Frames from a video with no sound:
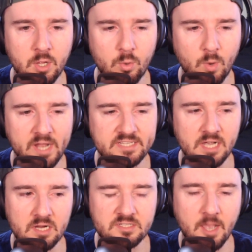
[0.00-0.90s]
White
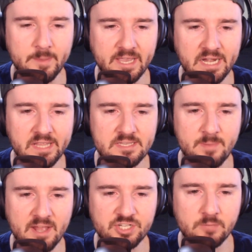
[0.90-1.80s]
Sox coming into this
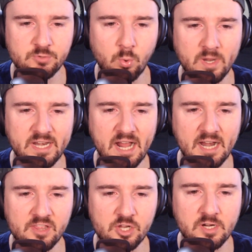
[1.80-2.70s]
matchup 29
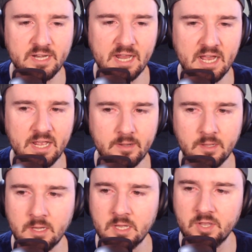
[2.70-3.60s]
and 39.
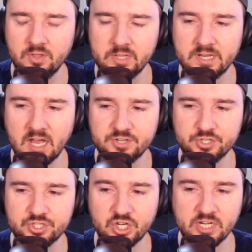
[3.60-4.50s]
The Dodgers
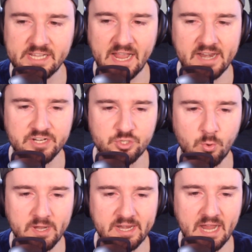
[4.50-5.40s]
38 and
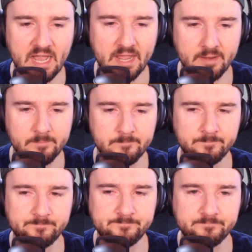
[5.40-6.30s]
29.
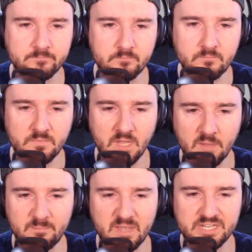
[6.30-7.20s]

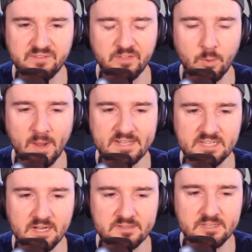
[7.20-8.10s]
Pitching for the White
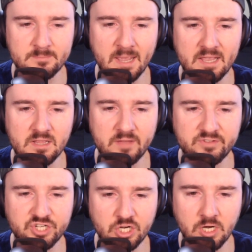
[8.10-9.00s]
Sox is Mike
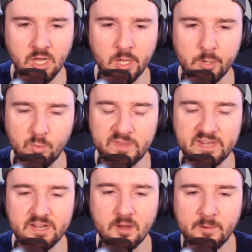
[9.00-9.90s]
Clevinger with an
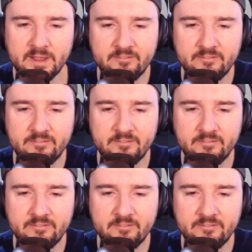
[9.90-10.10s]
ERA of